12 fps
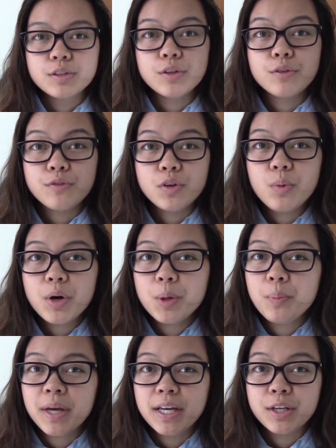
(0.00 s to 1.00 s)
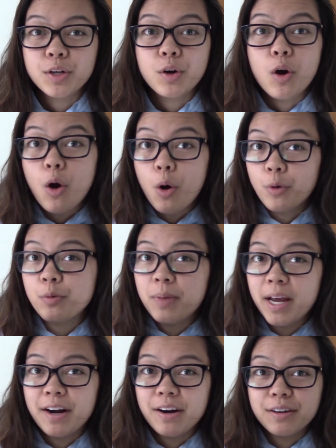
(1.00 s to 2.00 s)
So if you want to pick your own
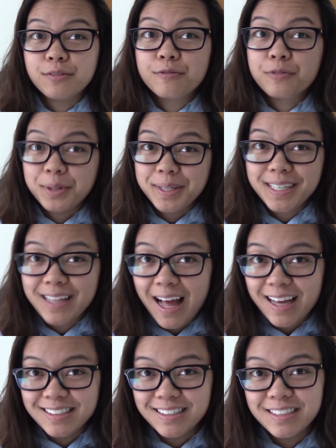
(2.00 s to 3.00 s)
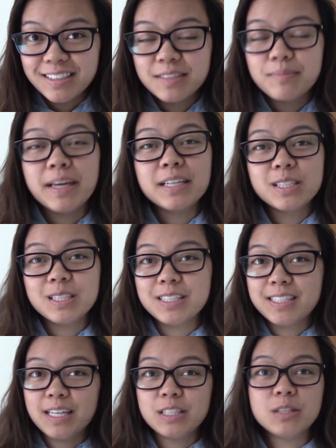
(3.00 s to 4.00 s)
pair of free glasses, make sure you
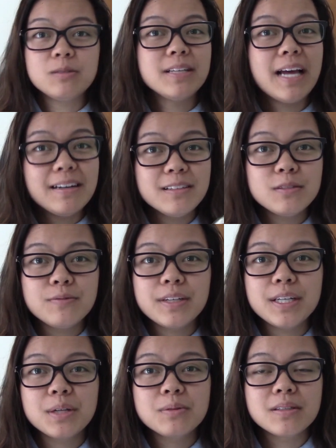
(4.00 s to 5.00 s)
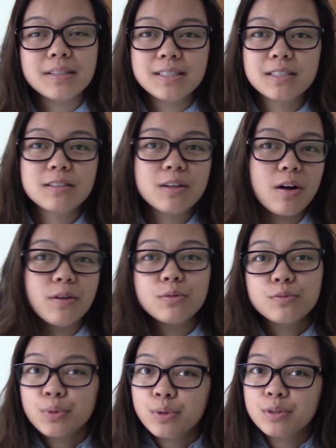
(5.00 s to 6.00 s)
stay tuned to the end of this video to listen to all
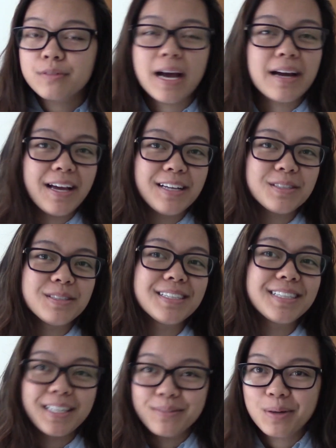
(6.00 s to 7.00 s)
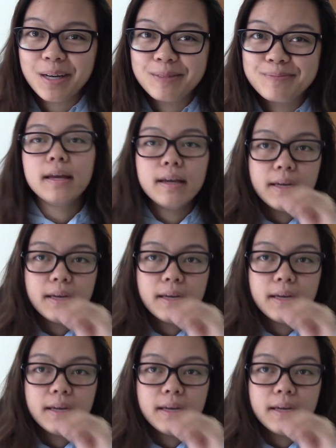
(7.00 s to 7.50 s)
the rules of how to enter this giveaway.